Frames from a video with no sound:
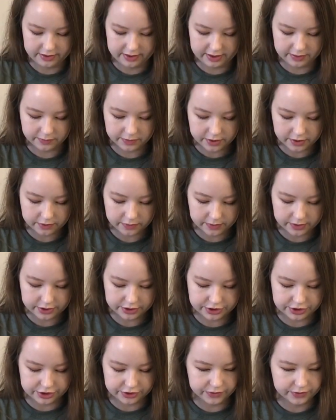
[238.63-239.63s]
Then what you want
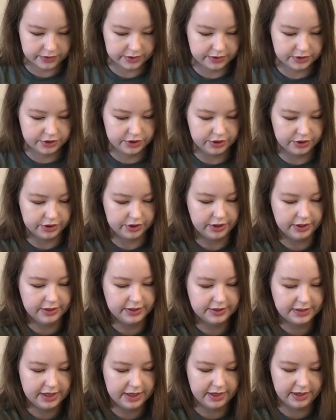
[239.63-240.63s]
to do is you're
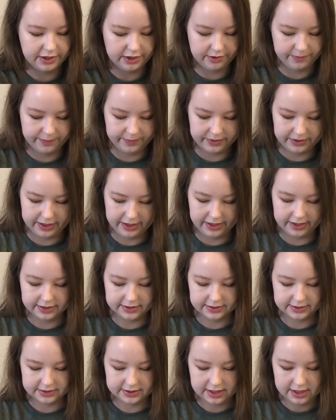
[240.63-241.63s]
going to take your
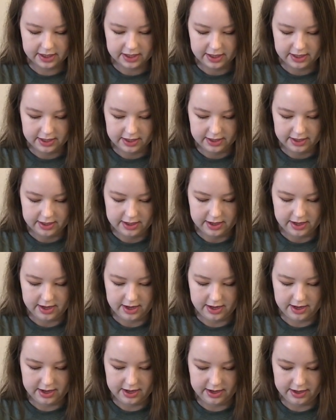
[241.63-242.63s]
plants,
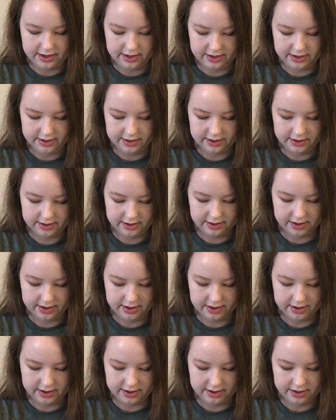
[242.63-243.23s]
and